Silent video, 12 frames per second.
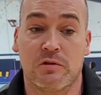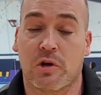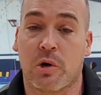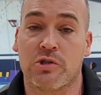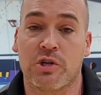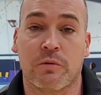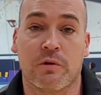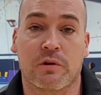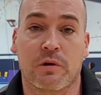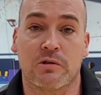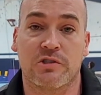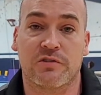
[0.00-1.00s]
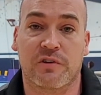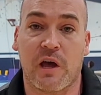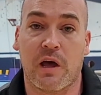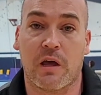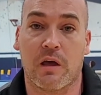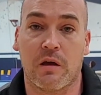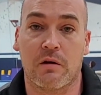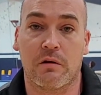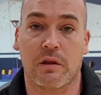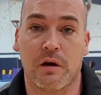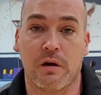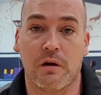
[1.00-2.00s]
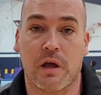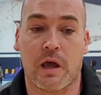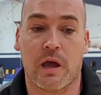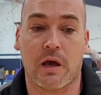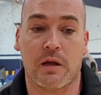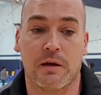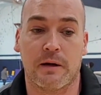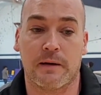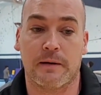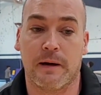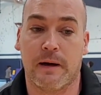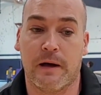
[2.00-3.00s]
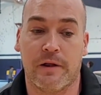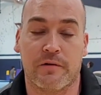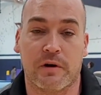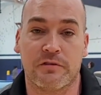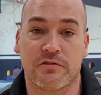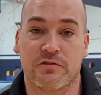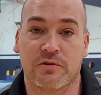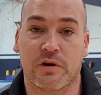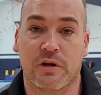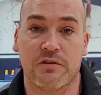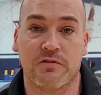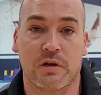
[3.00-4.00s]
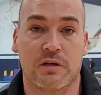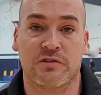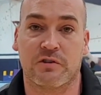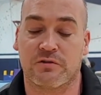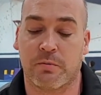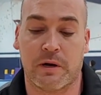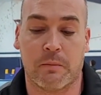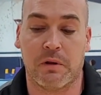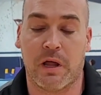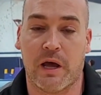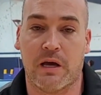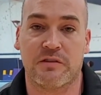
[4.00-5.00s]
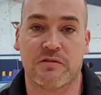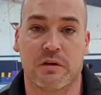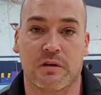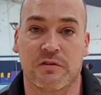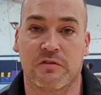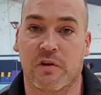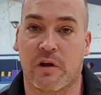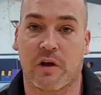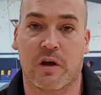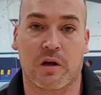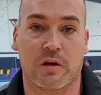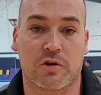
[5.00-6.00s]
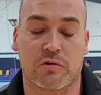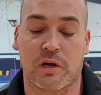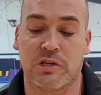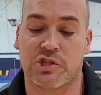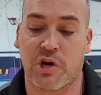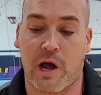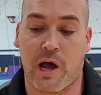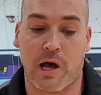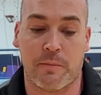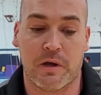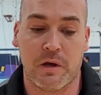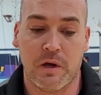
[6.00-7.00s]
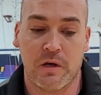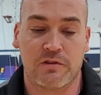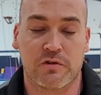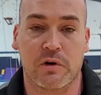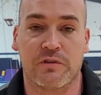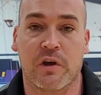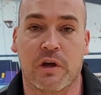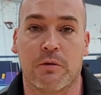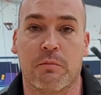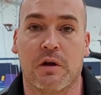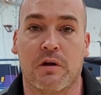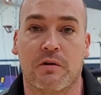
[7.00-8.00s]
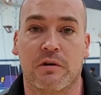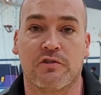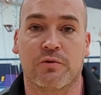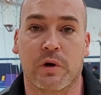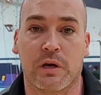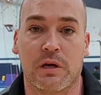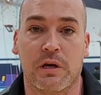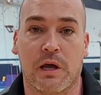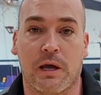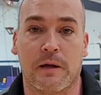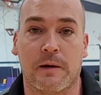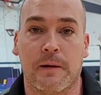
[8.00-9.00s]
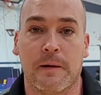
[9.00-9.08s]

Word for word: coaching with Coach Scott Hagel there, and uh, the rest is sort of history. It's just been a blast, and he's done a great job sort of taken me under his wing, and